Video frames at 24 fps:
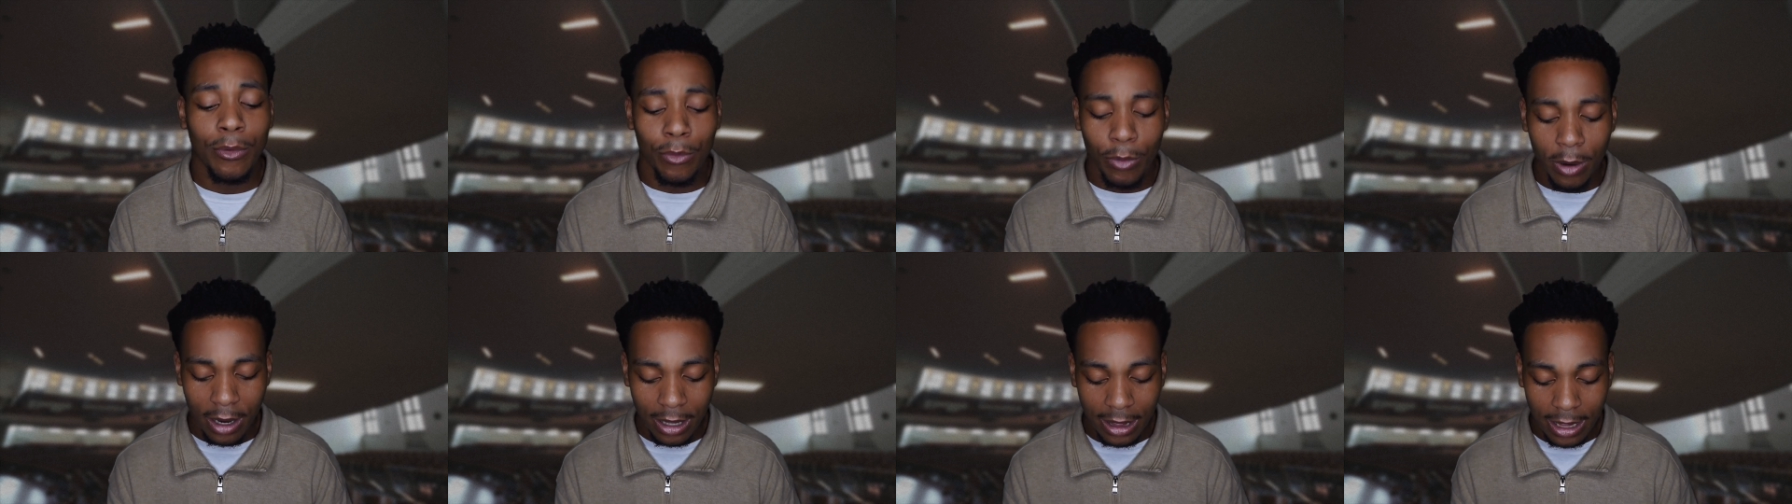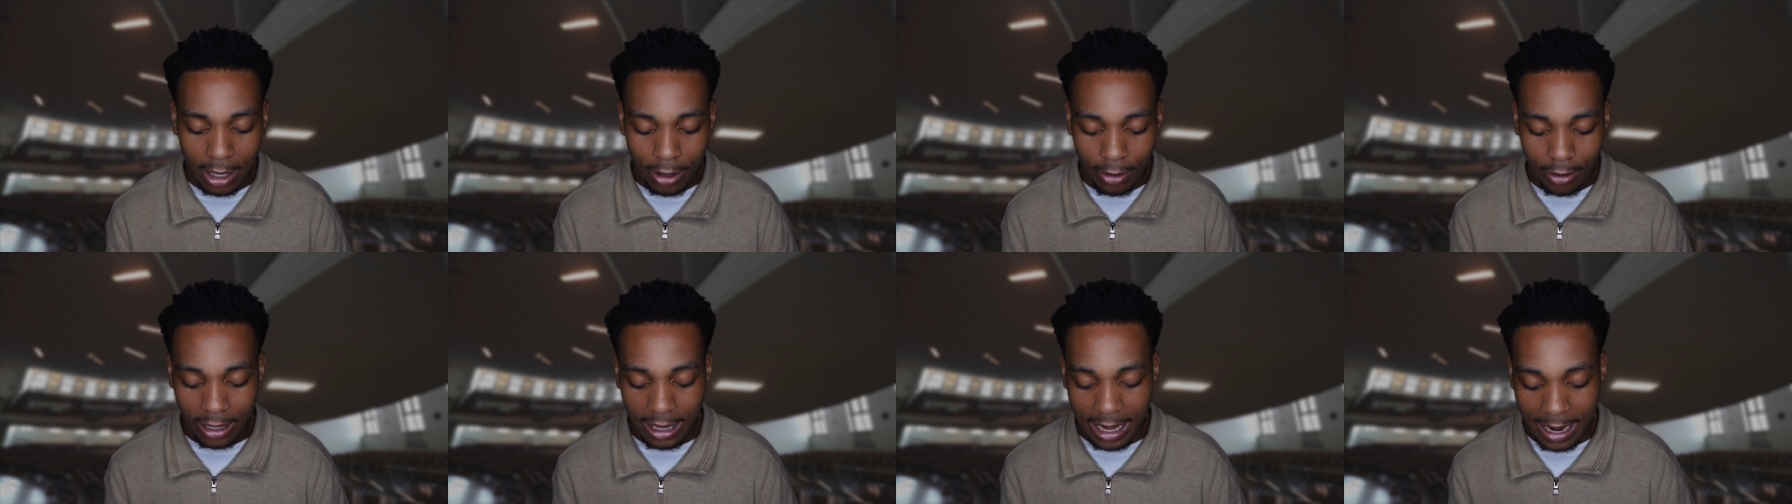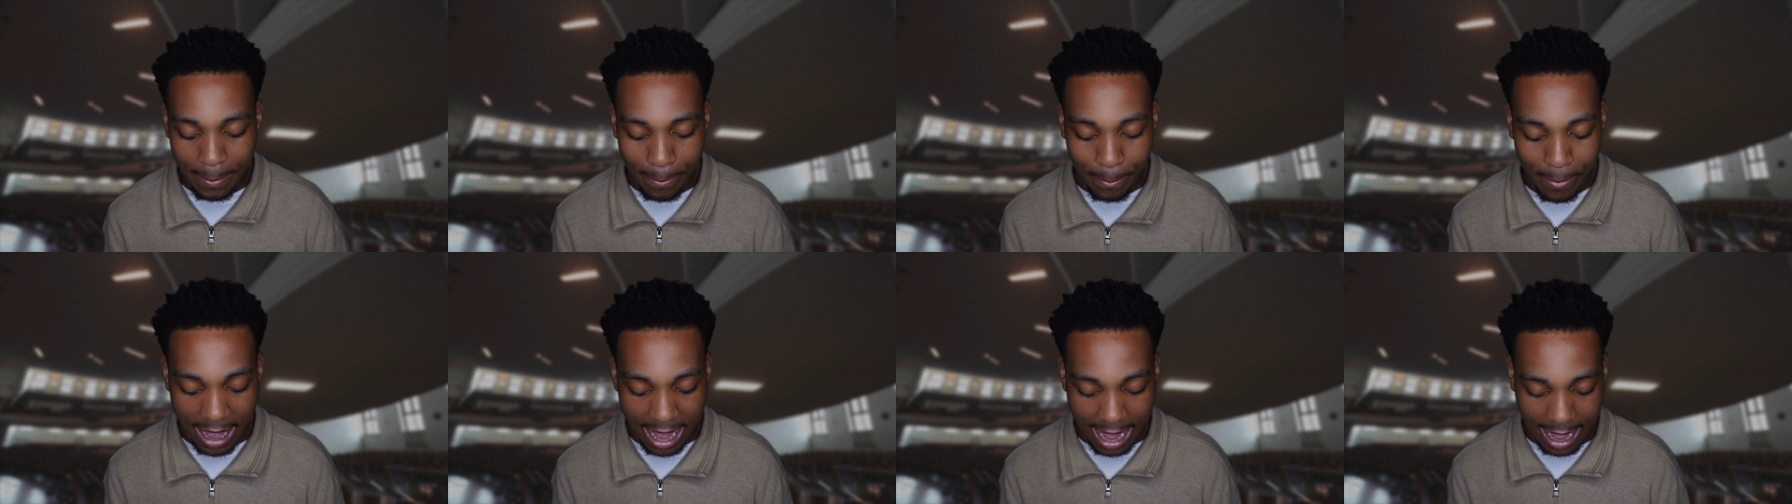we're literally
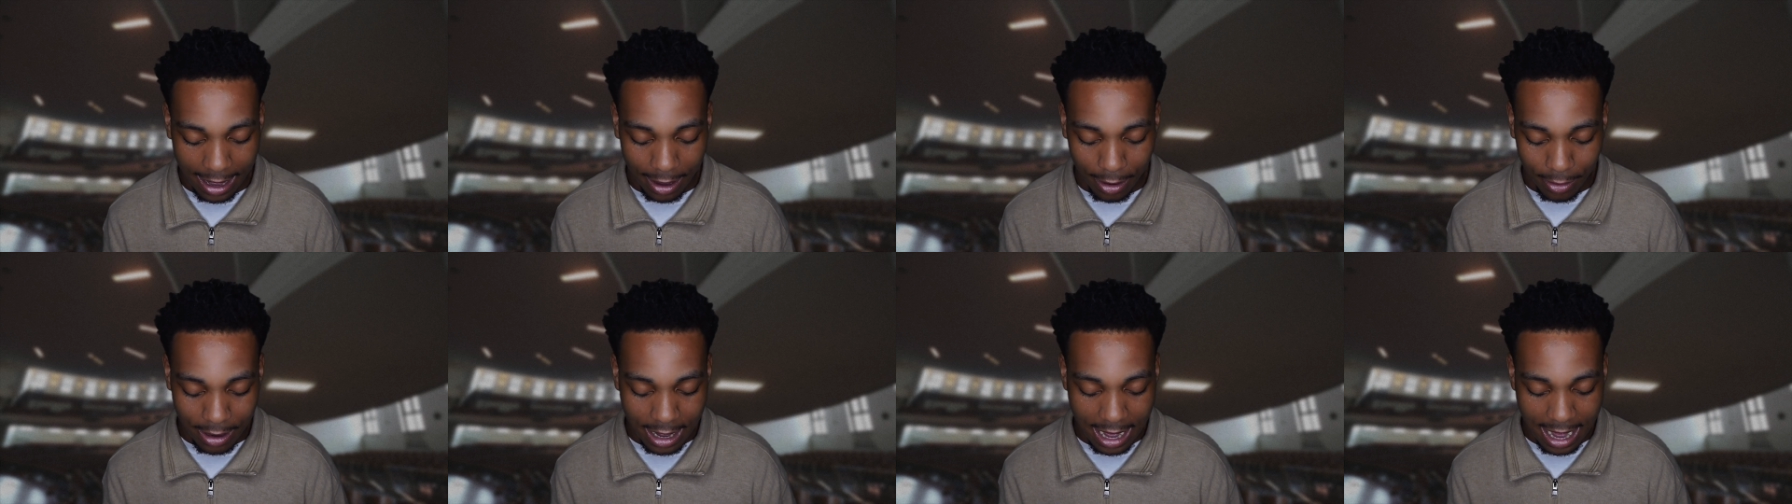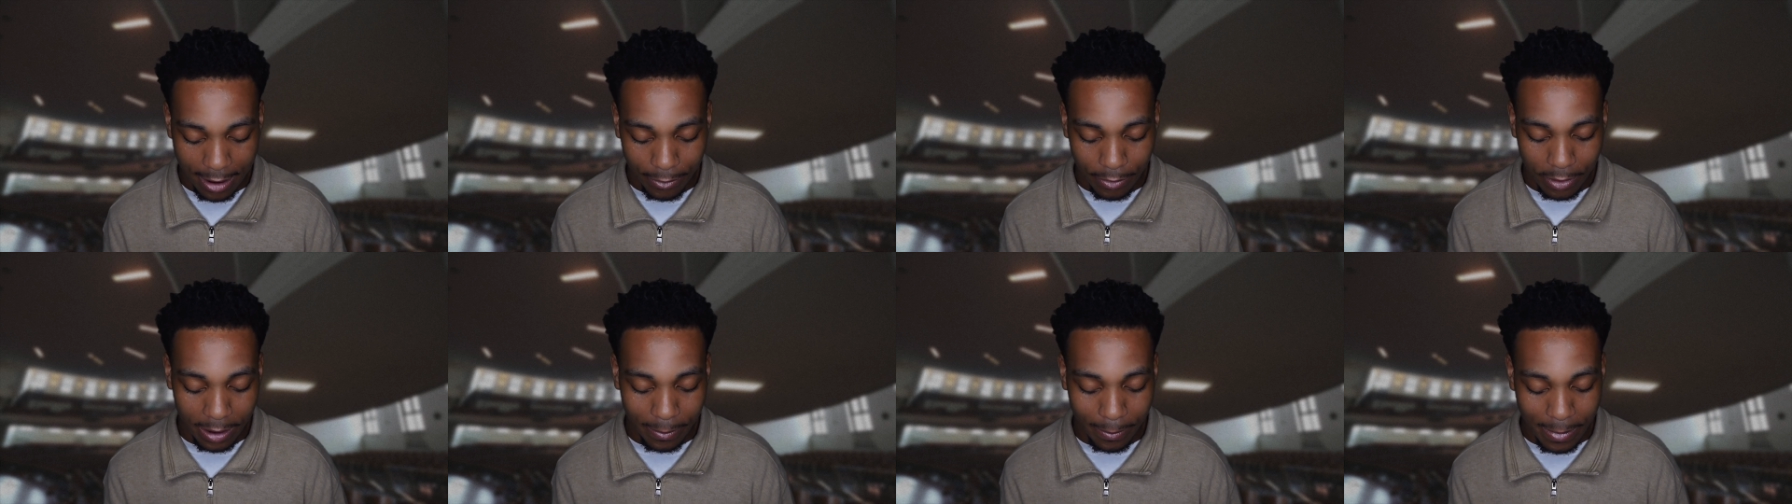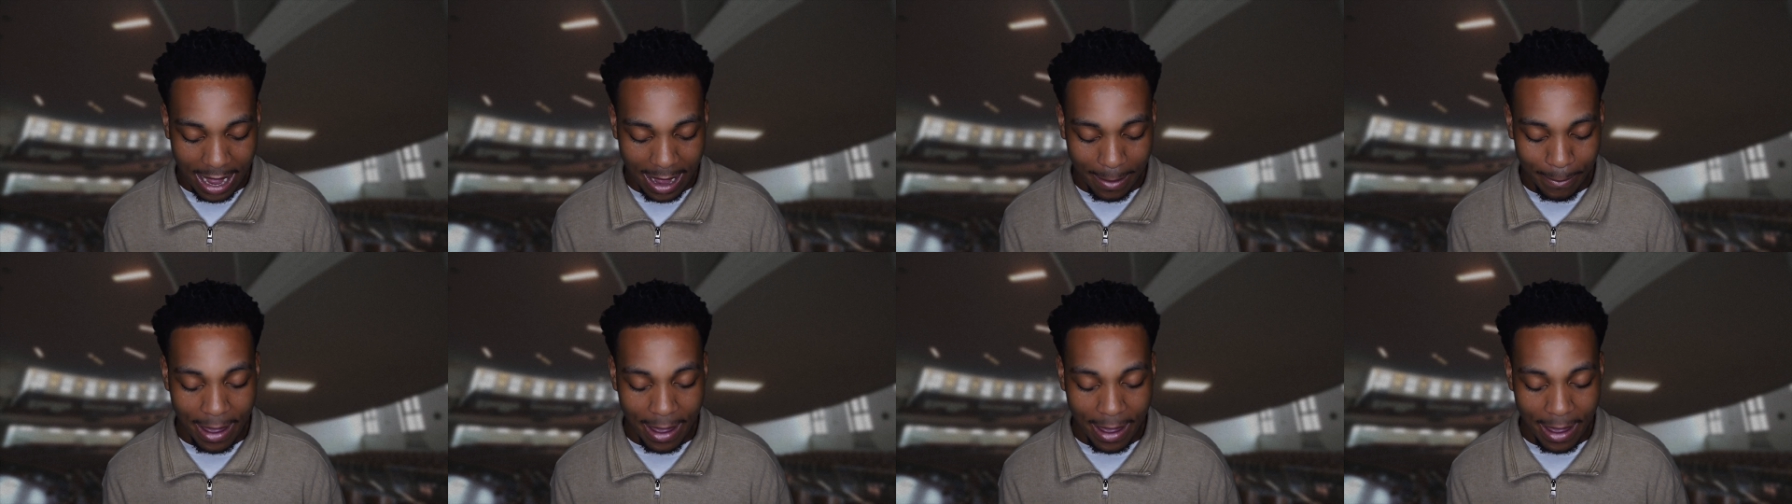in May, okay? We're in May.